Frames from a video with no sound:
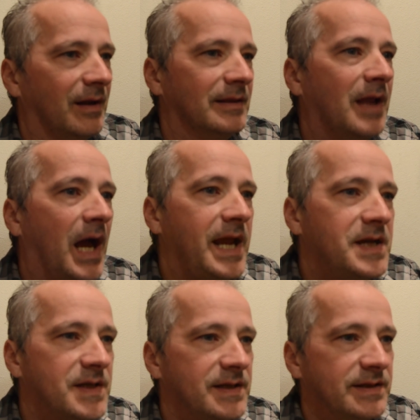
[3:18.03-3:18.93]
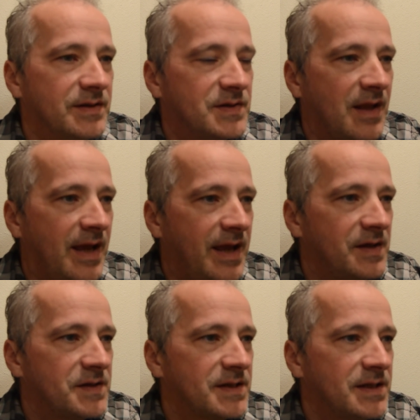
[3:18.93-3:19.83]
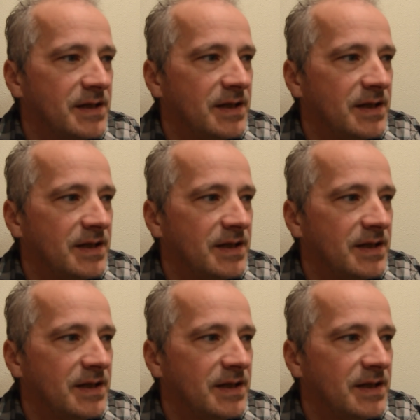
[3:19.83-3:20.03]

likes and dislikes,